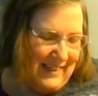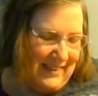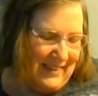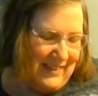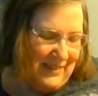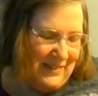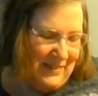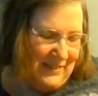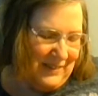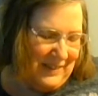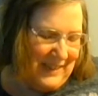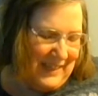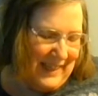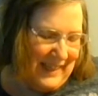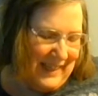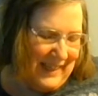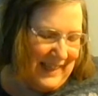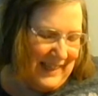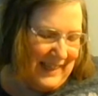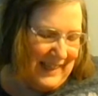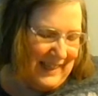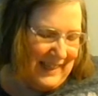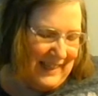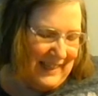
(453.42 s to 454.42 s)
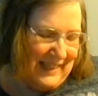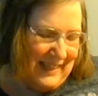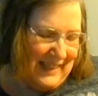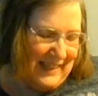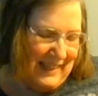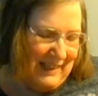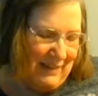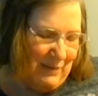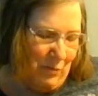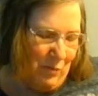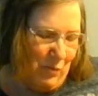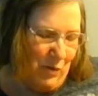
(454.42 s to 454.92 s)
Okay,
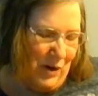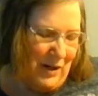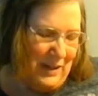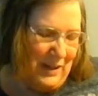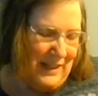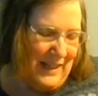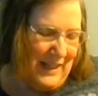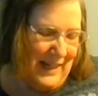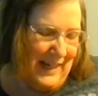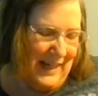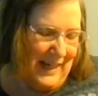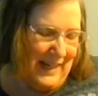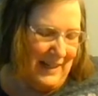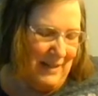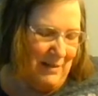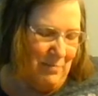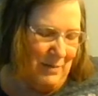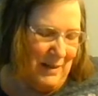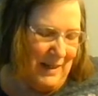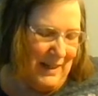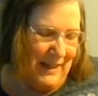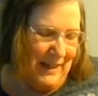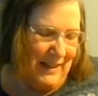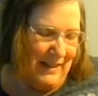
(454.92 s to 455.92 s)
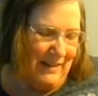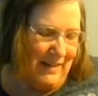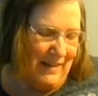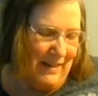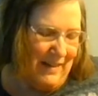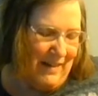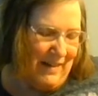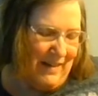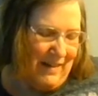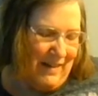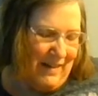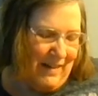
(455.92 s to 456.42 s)
1 handmade
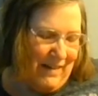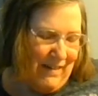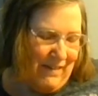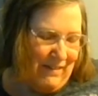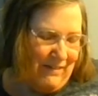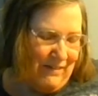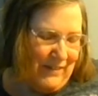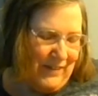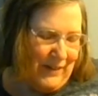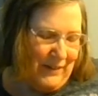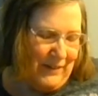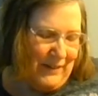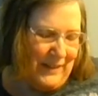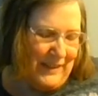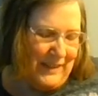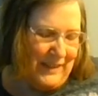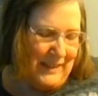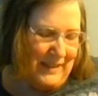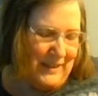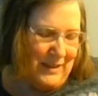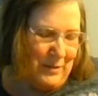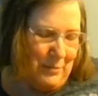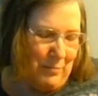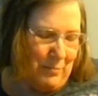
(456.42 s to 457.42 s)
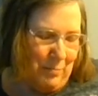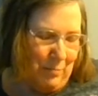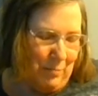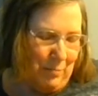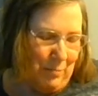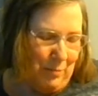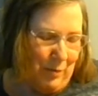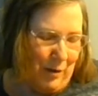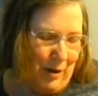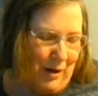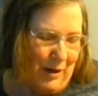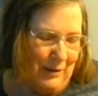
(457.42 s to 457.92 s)
fairy dust
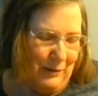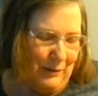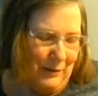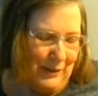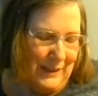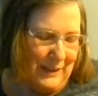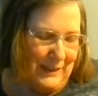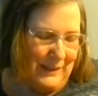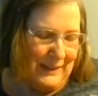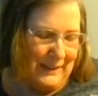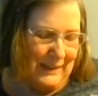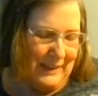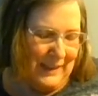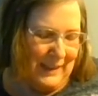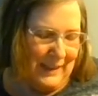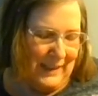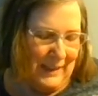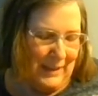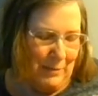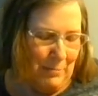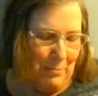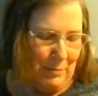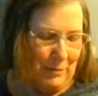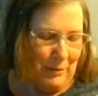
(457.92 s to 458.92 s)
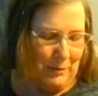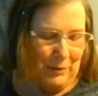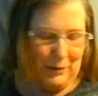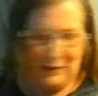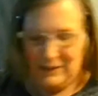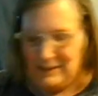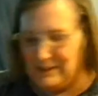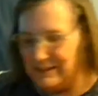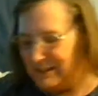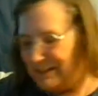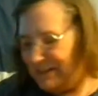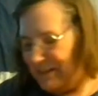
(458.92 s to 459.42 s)
progress keeper
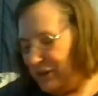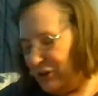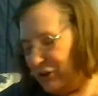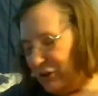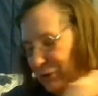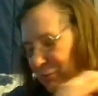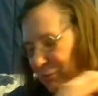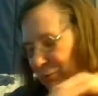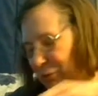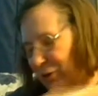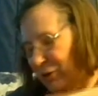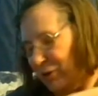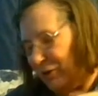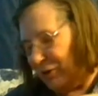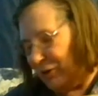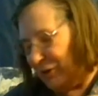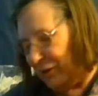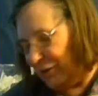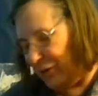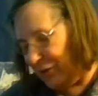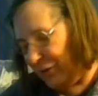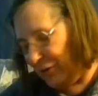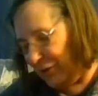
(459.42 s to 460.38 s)
stitch marker.